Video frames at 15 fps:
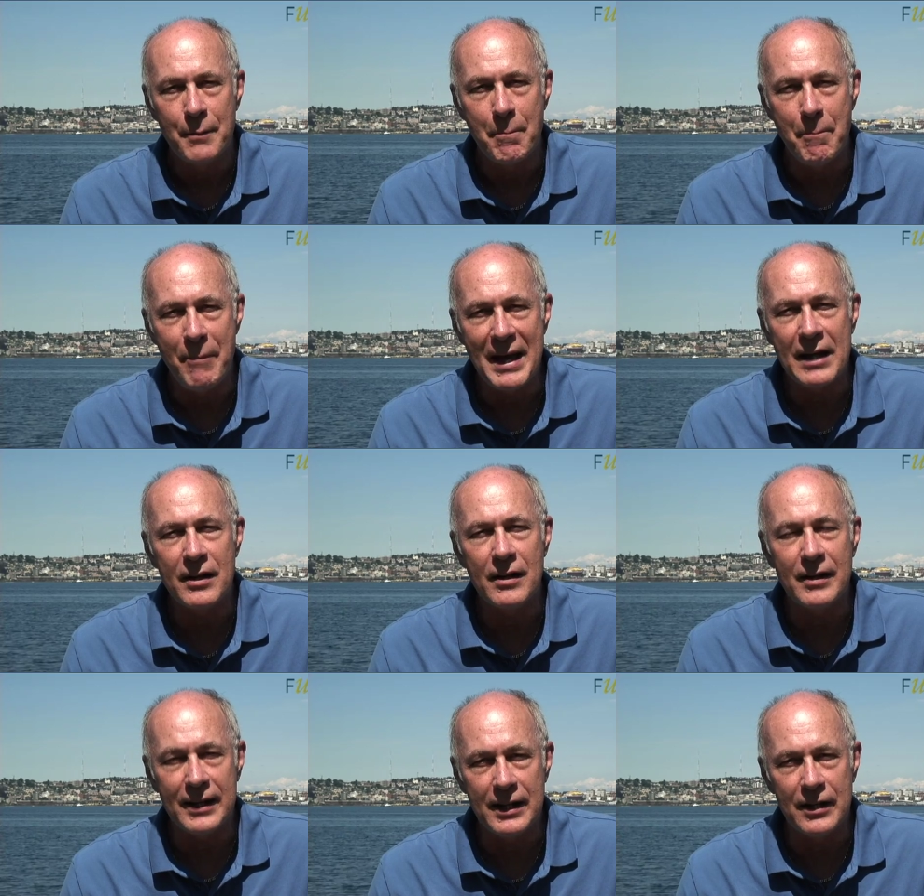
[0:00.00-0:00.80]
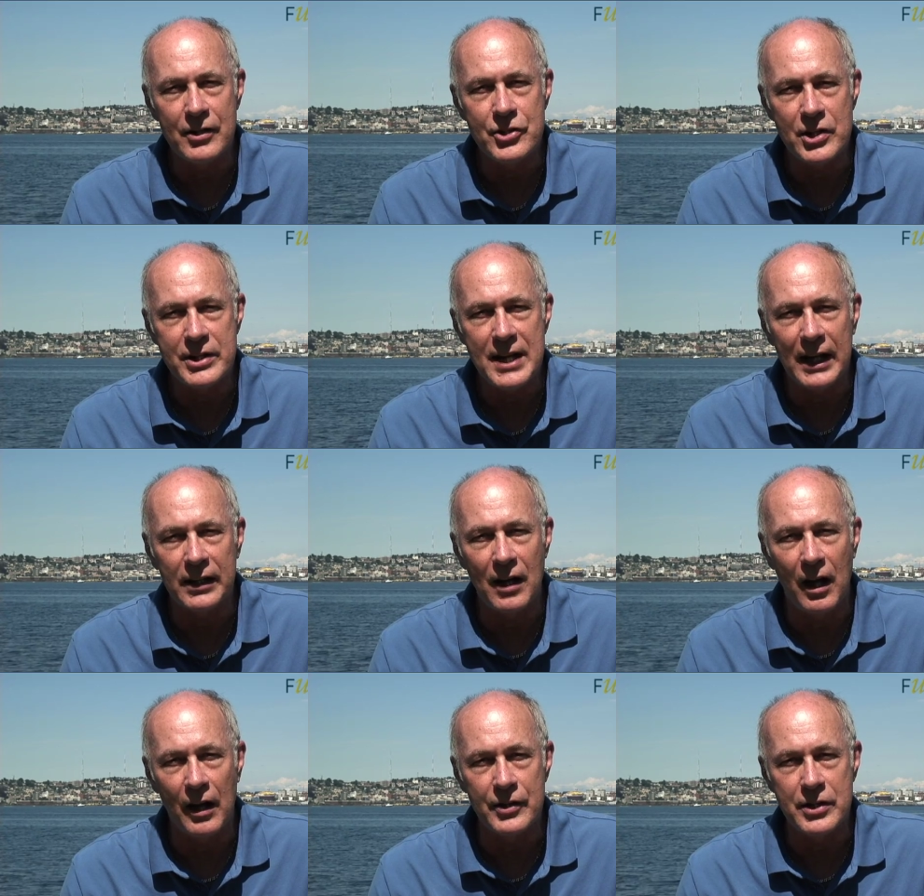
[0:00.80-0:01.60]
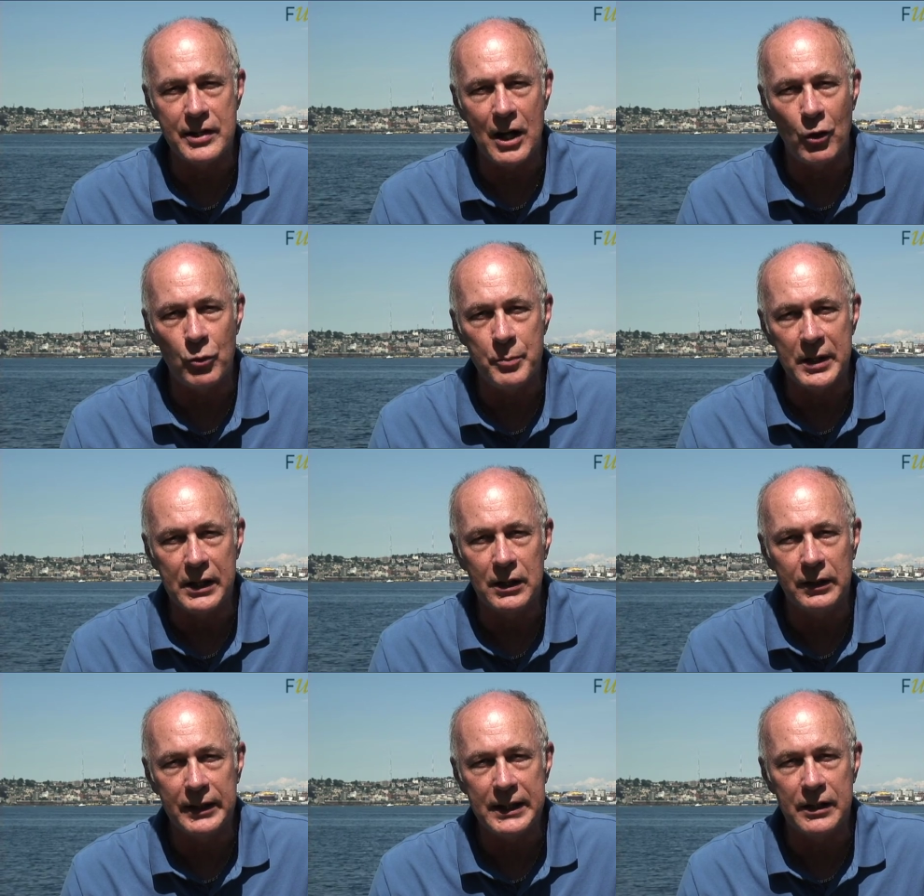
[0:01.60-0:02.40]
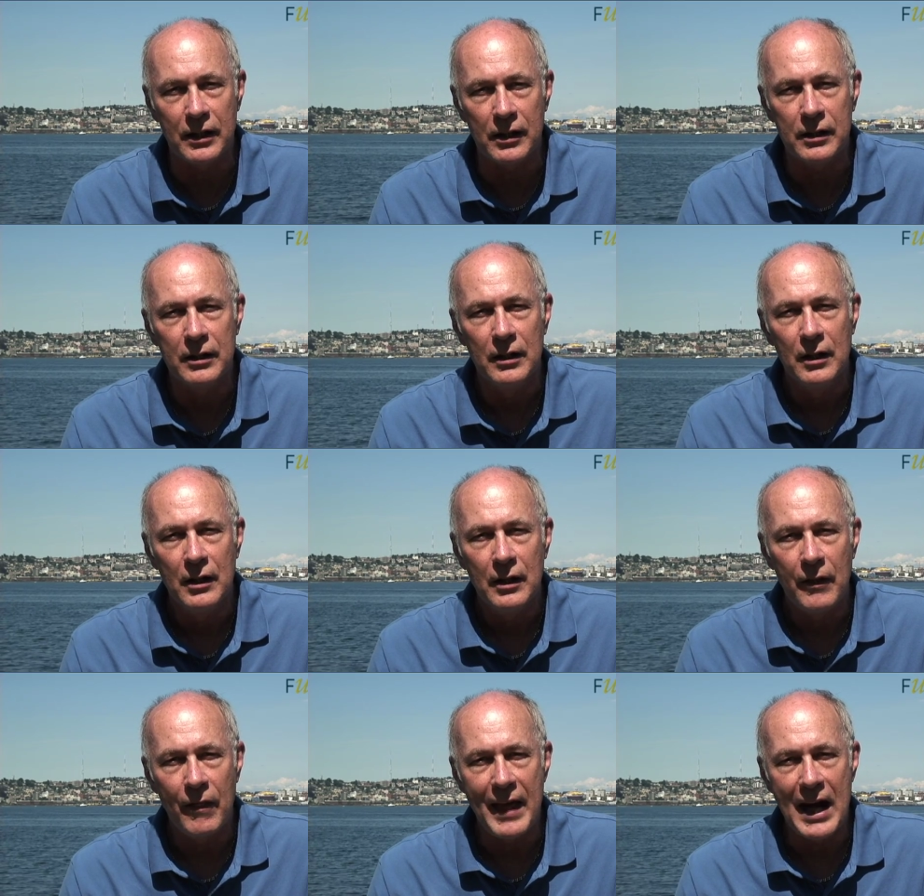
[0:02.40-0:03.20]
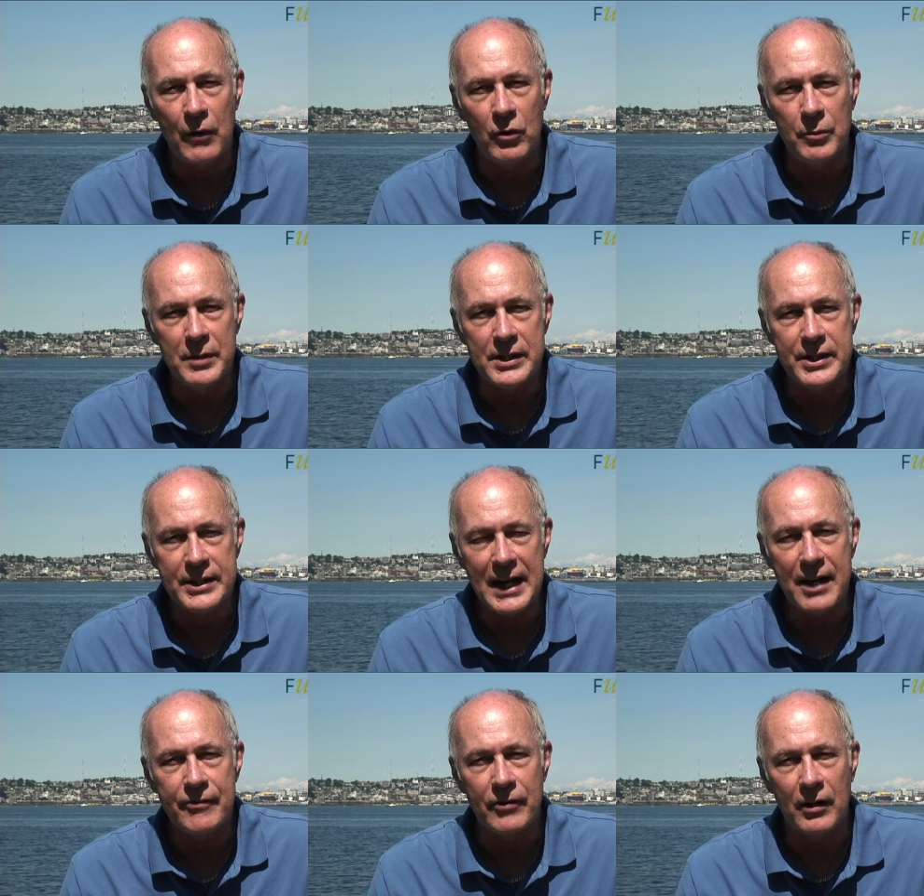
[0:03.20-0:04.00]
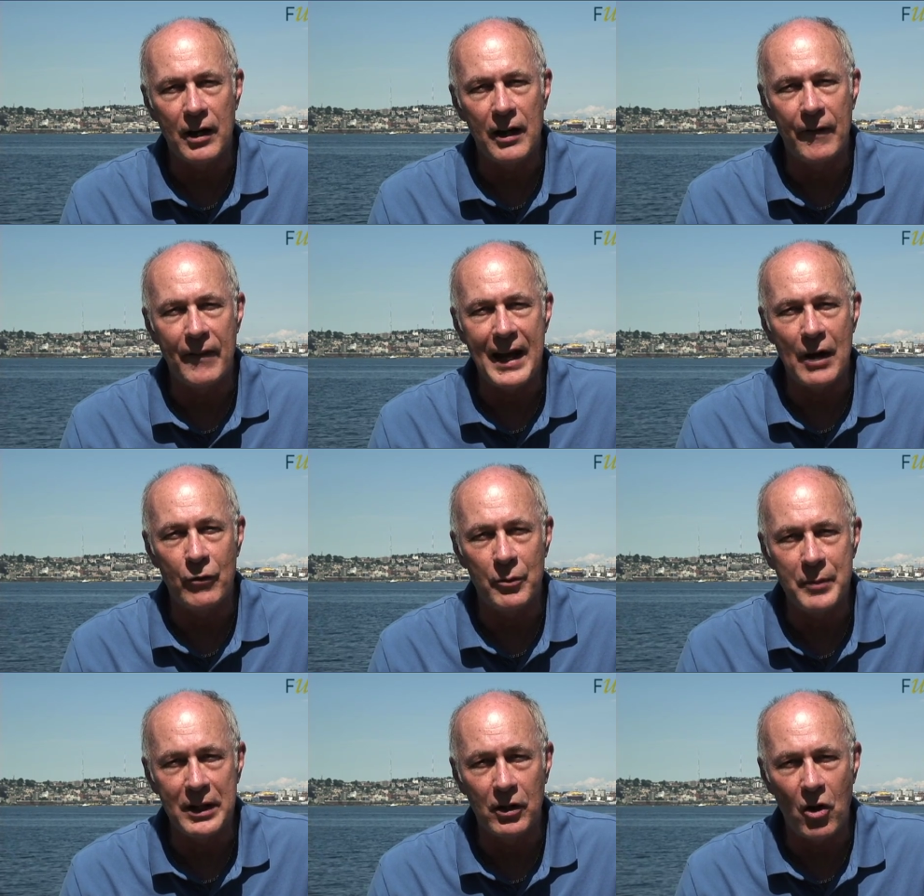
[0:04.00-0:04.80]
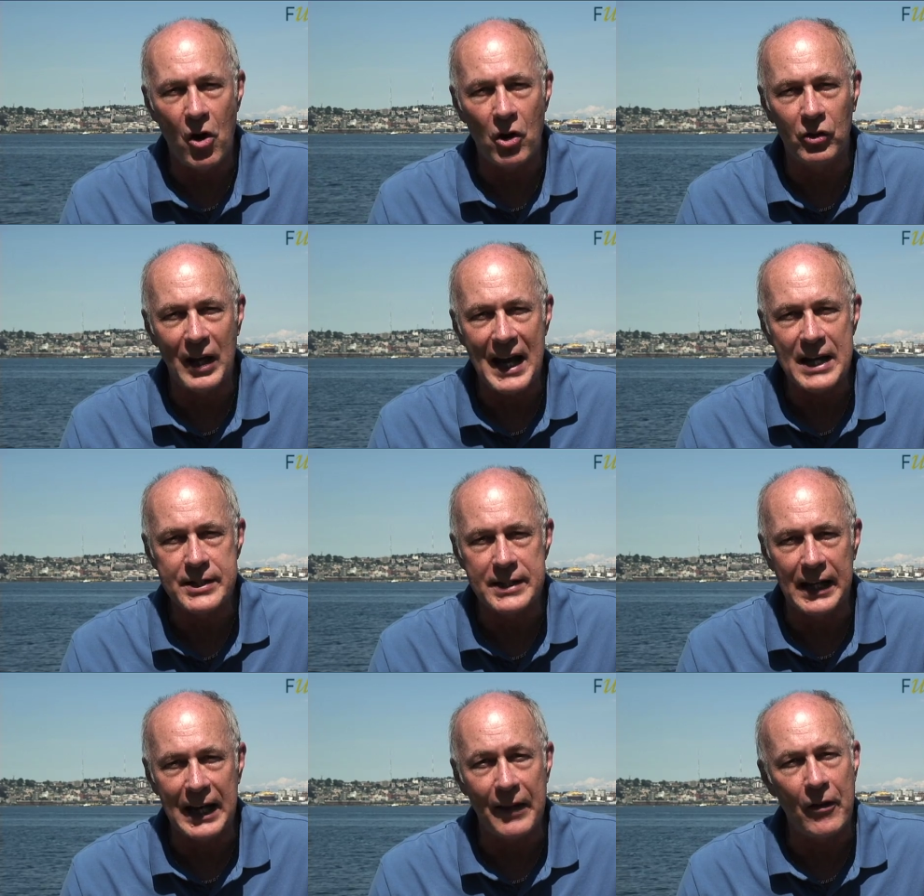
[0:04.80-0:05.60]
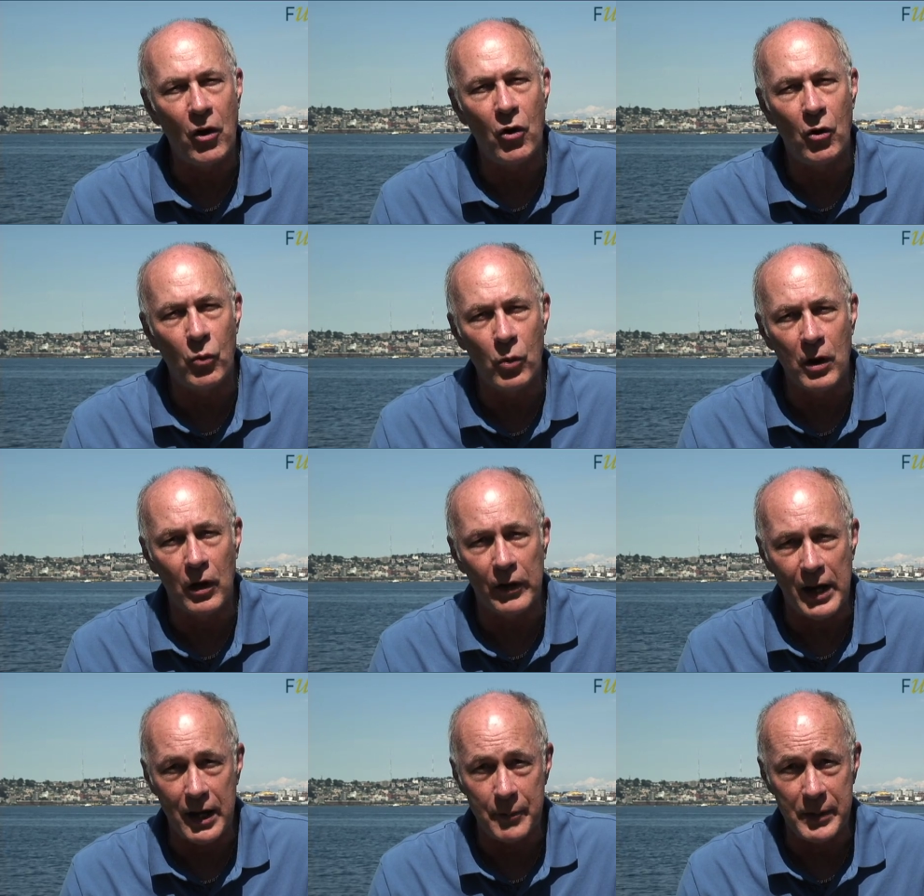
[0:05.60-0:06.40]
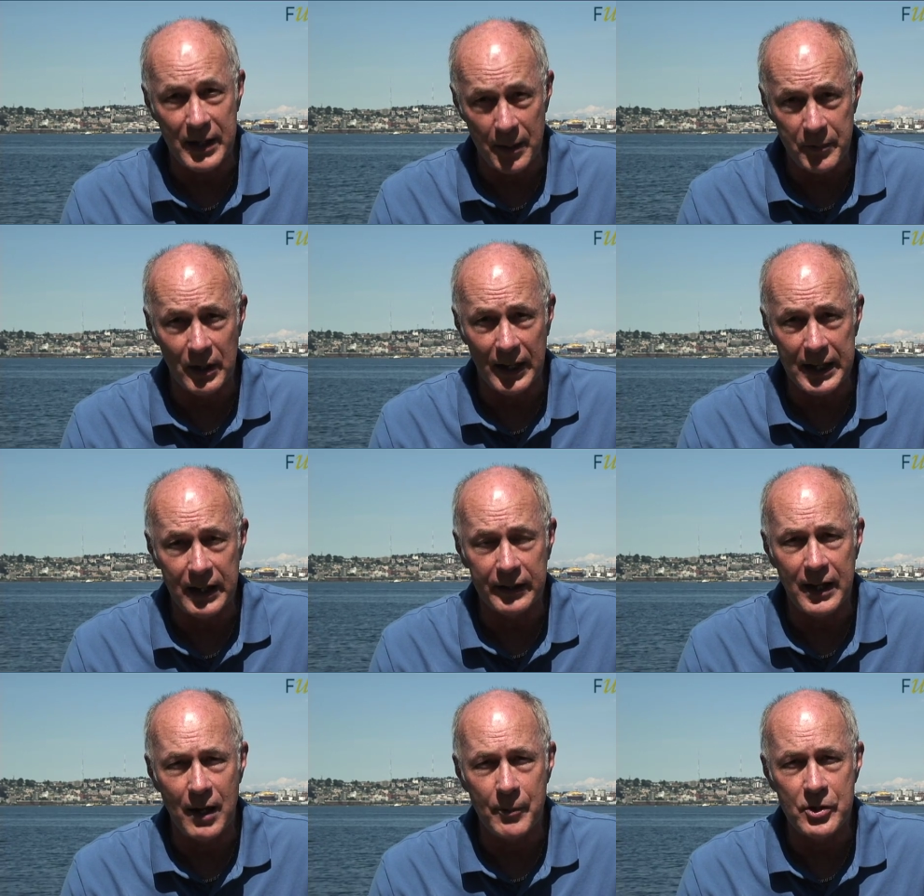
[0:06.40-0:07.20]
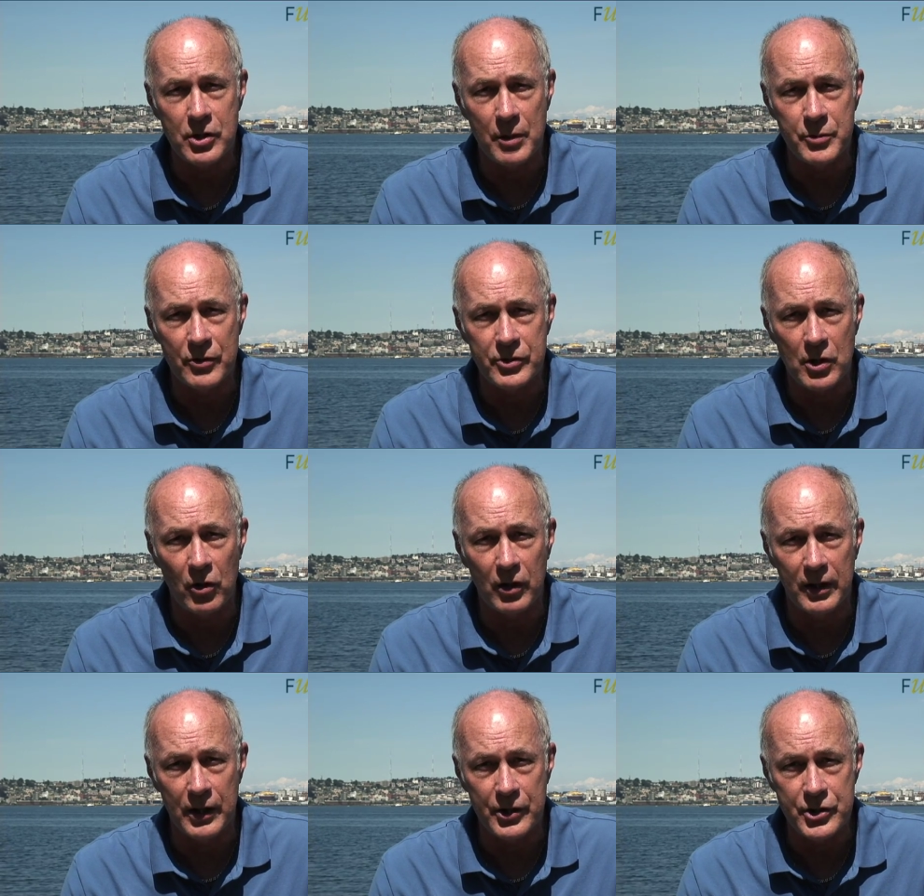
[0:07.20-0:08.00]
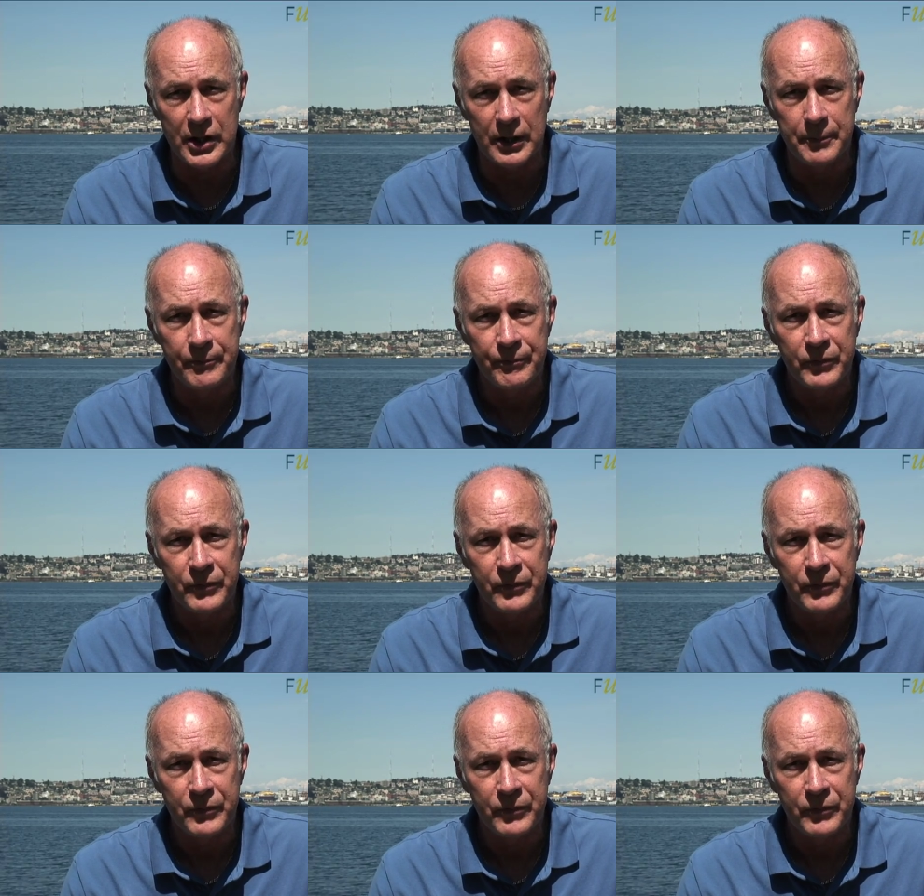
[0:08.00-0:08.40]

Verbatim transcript: better energy technology that will be cleaner, that will be safer, and that will be long lasting. And the whole world ought to be emulating them in terms of solar energy.